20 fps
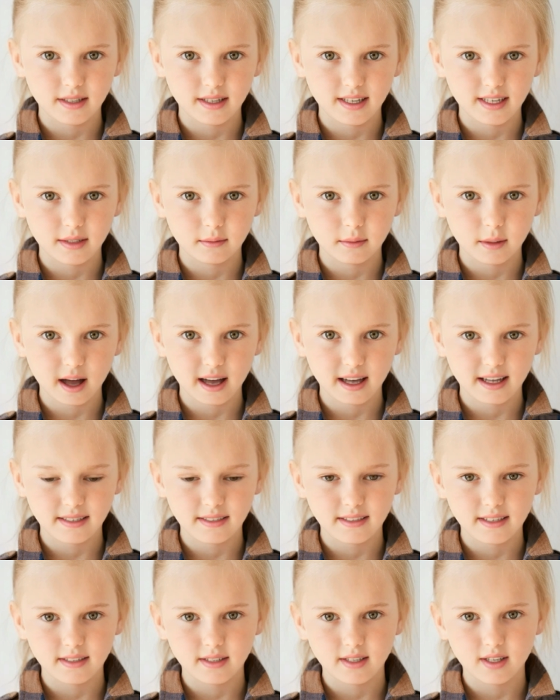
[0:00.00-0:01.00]
Despite
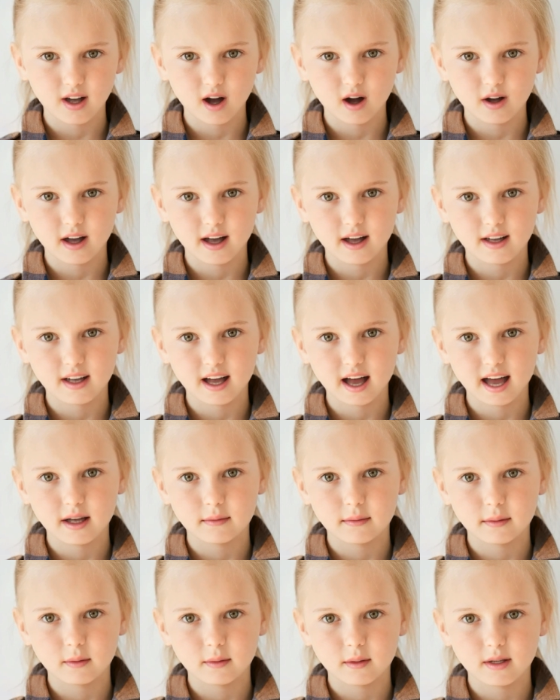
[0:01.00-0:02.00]
its historical
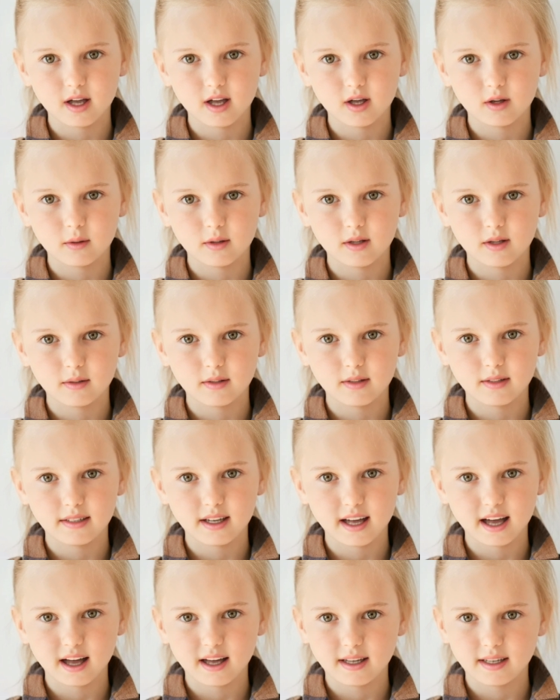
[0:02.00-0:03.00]
and biblical roots,
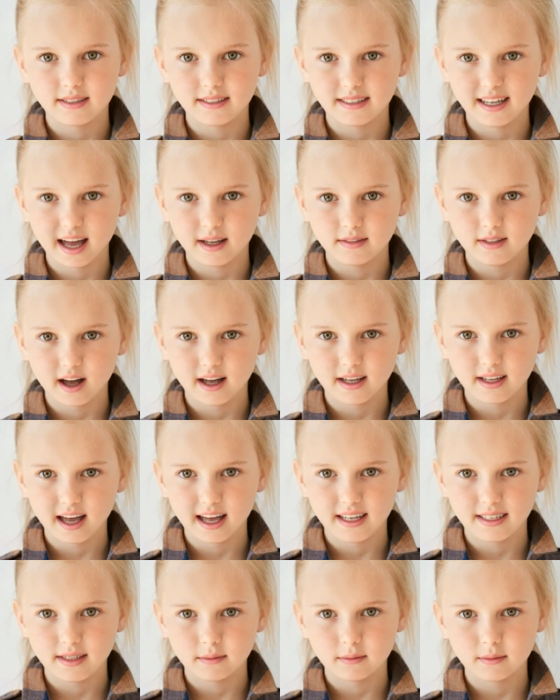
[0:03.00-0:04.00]
Estevan
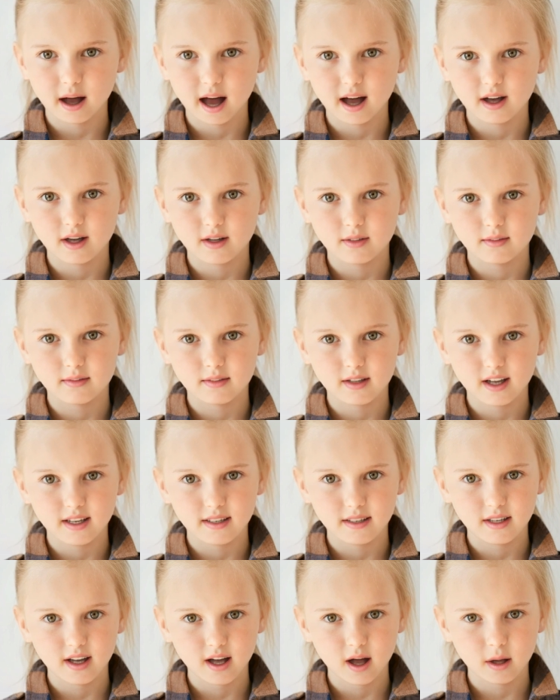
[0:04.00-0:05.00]
has a modern
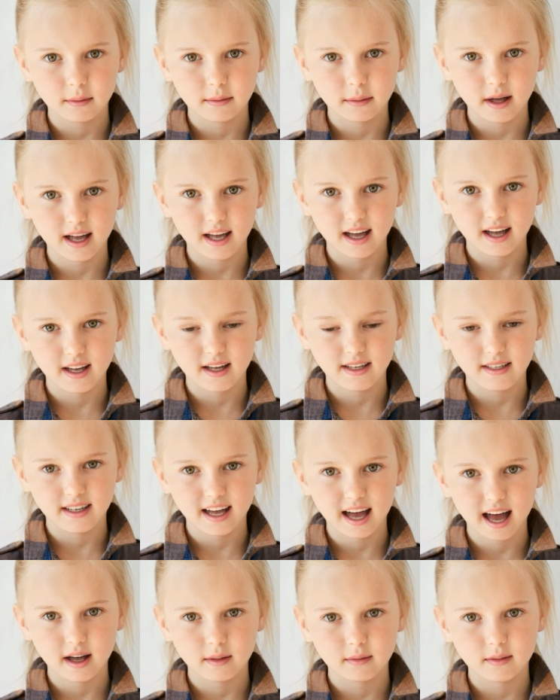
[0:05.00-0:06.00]
feel, making it a
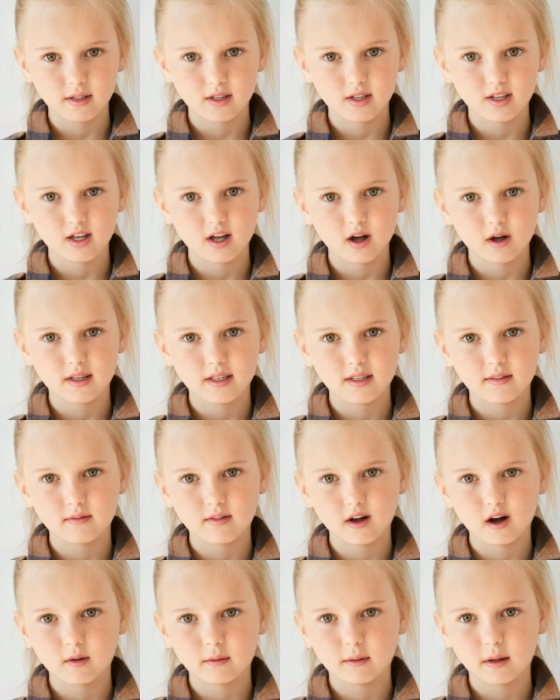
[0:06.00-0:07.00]
timeless choice
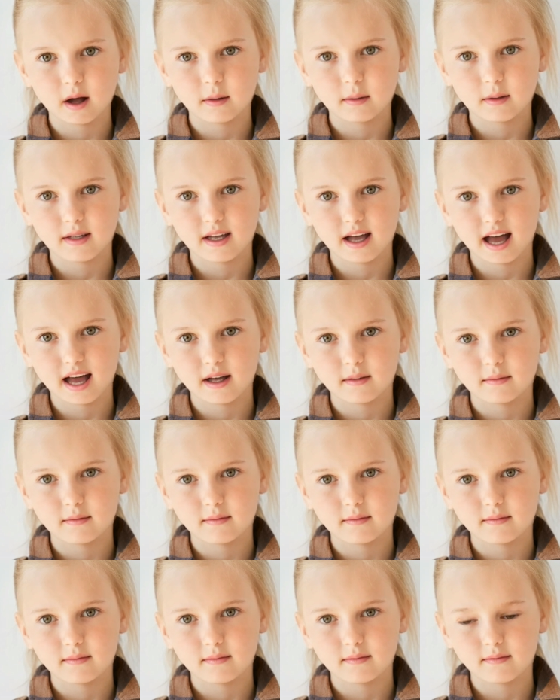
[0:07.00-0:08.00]
for a baby name.
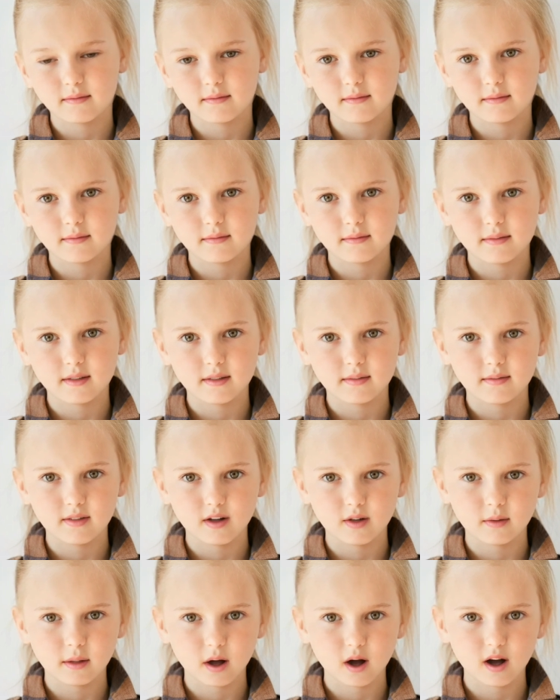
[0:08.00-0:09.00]

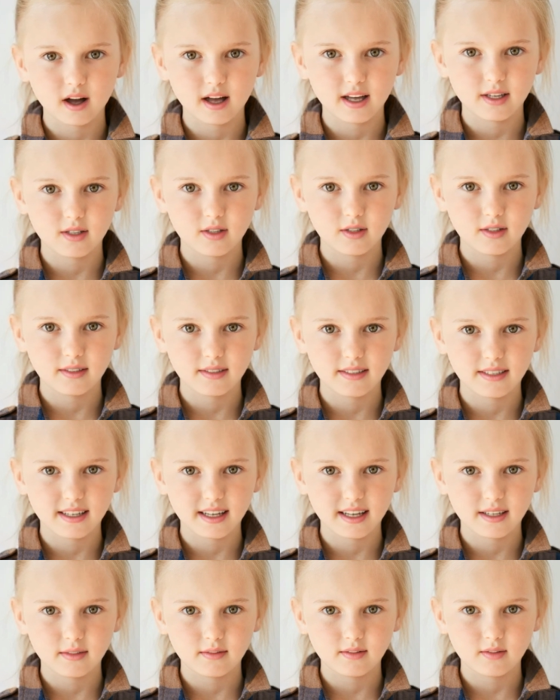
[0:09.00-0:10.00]
For more
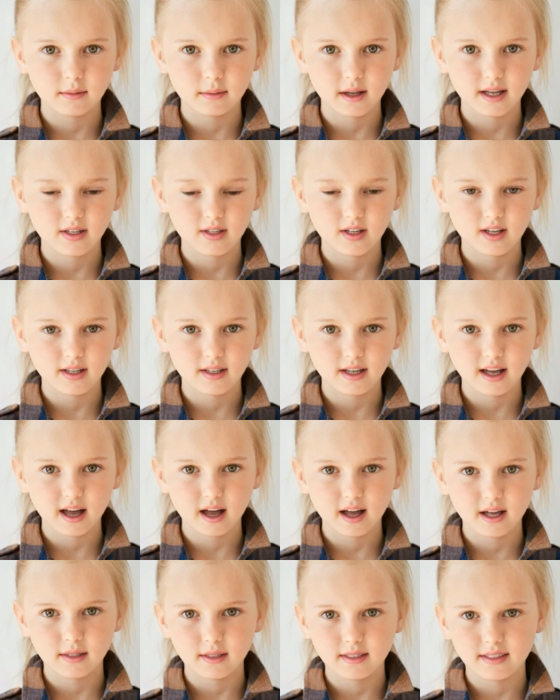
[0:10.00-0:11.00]
interesting information,
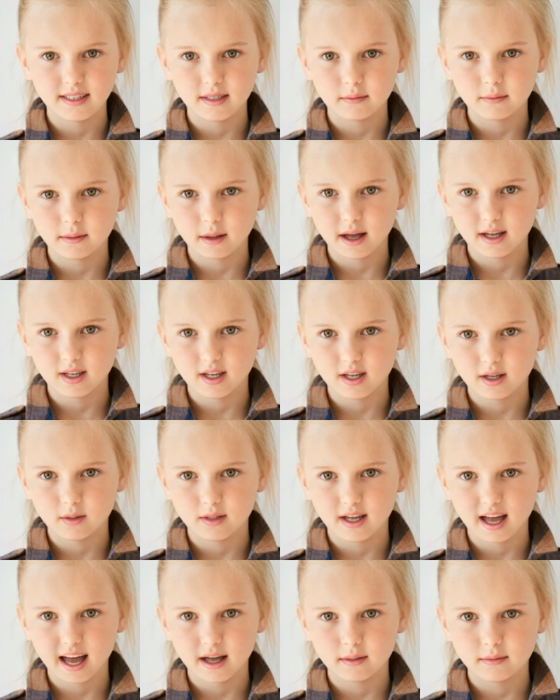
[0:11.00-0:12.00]
visit
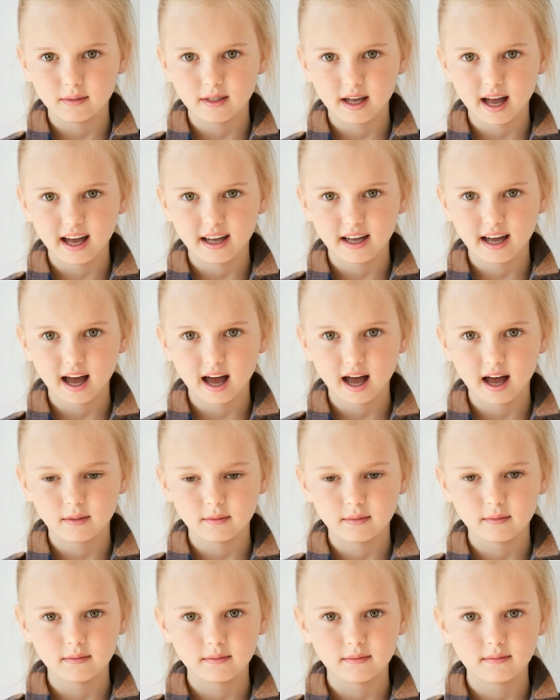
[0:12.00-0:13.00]

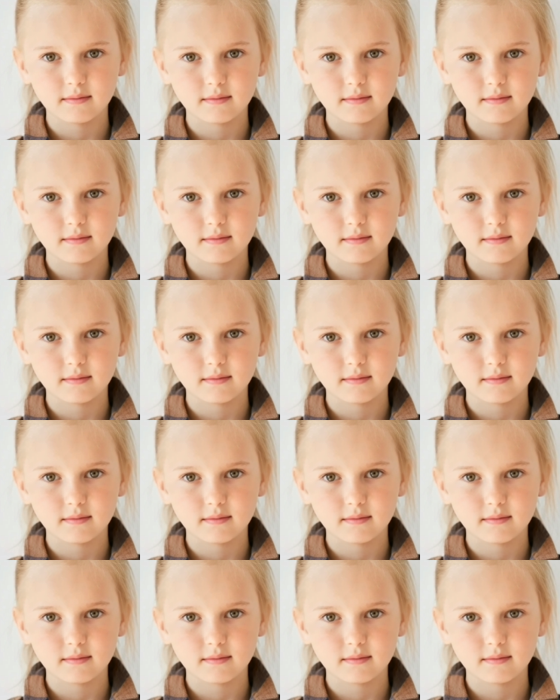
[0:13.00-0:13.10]
mycutename.com.